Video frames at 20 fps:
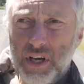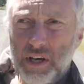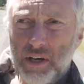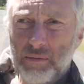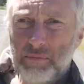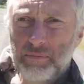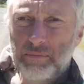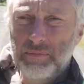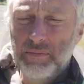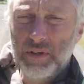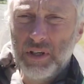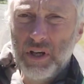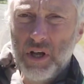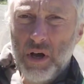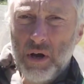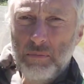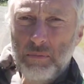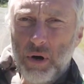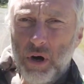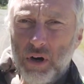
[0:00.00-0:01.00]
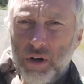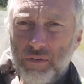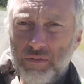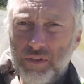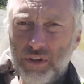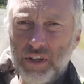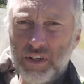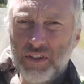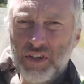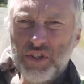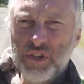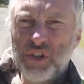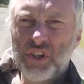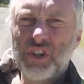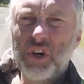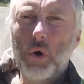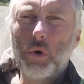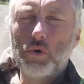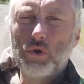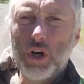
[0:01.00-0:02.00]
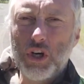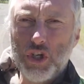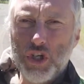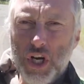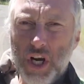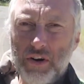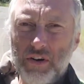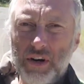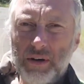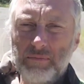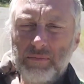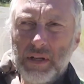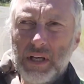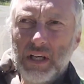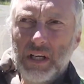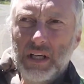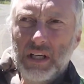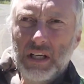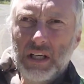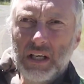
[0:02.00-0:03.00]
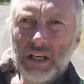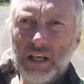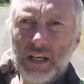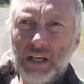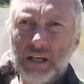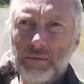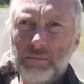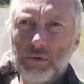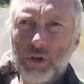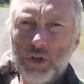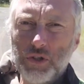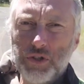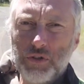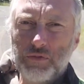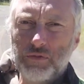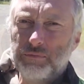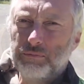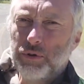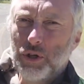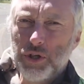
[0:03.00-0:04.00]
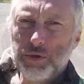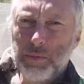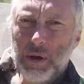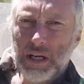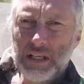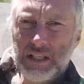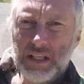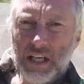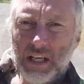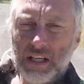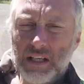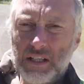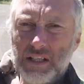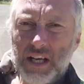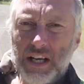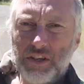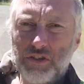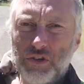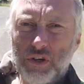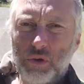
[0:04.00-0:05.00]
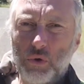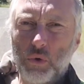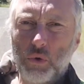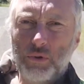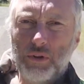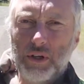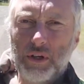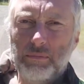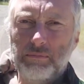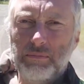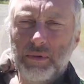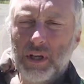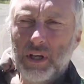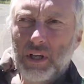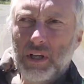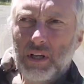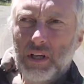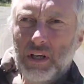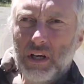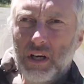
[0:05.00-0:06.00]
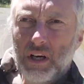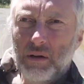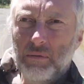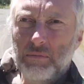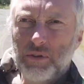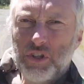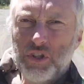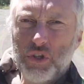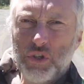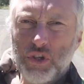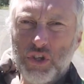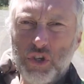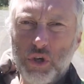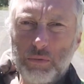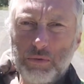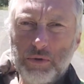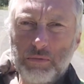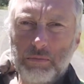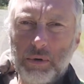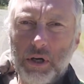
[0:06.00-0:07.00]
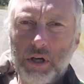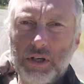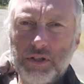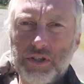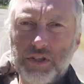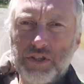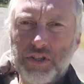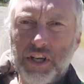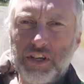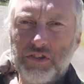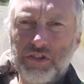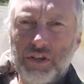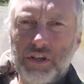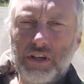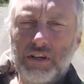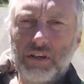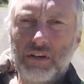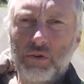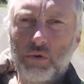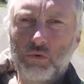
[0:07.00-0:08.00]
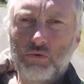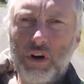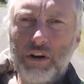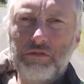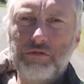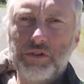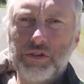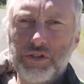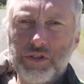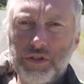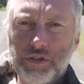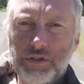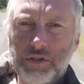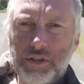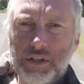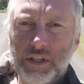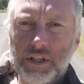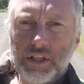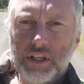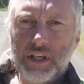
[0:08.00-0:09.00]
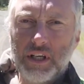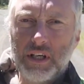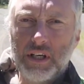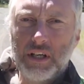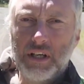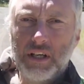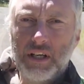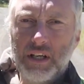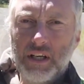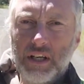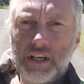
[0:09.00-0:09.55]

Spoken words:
part of the sort of gold rush era. Lots of prospecting, etc. All the sort of shops and bars, etc. all reference the